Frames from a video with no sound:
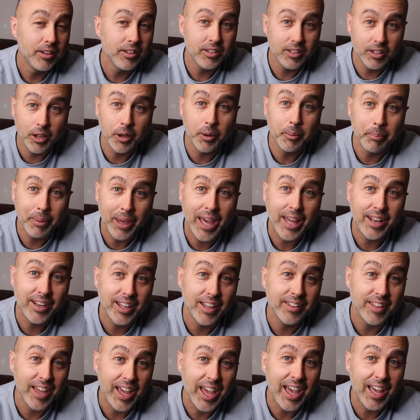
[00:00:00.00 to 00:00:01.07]
You know, batten
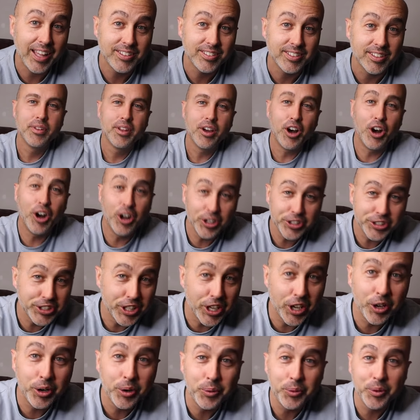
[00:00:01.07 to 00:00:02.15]
down the hatches.
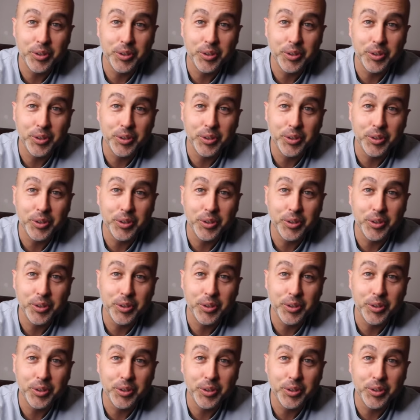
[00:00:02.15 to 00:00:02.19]
Also,